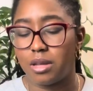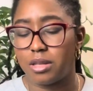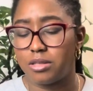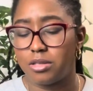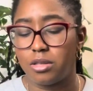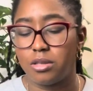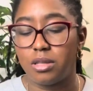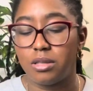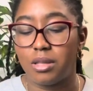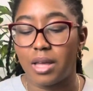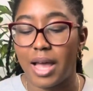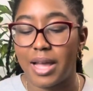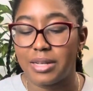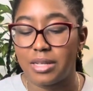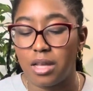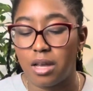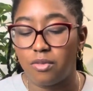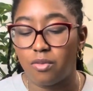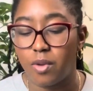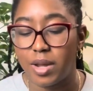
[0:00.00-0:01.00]
And so the
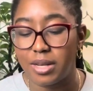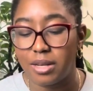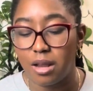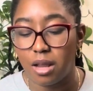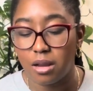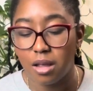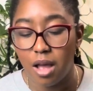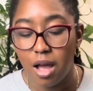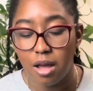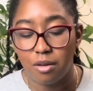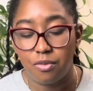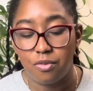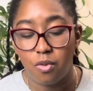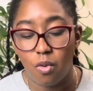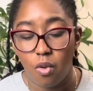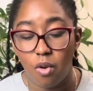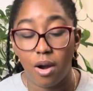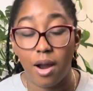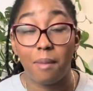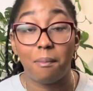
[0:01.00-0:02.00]
idea of waiting on God
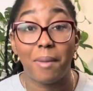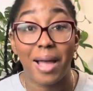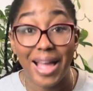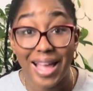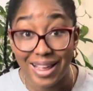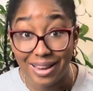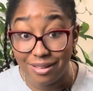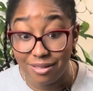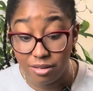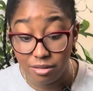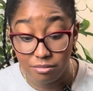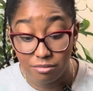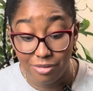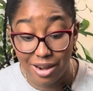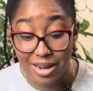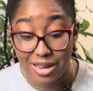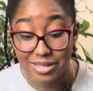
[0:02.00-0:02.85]
for a man, right?